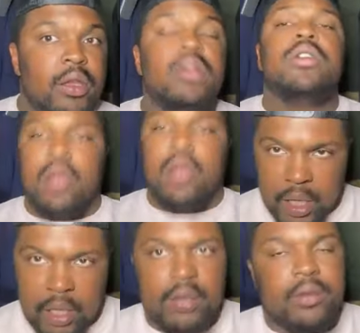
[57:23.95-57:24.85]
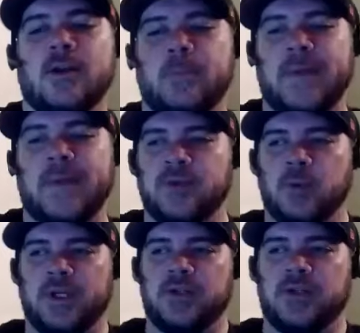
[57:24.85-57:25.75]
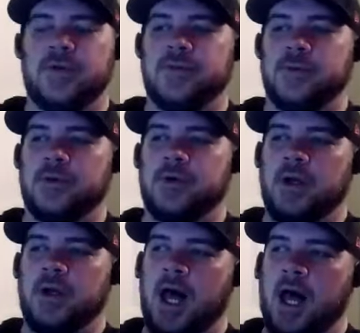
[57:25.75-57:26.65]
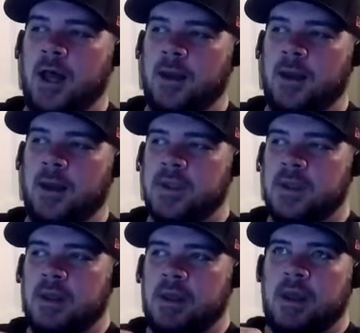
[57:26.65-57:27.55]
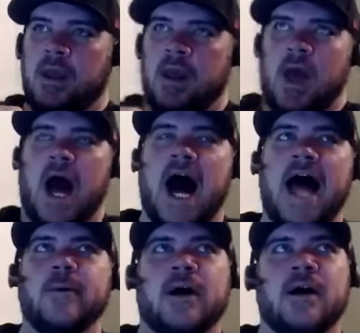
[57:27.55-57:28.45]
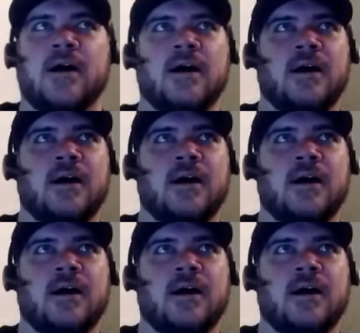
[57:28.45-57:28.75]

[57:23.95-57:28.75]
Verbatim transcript: Eh, eh, it will be out 2024. Um, I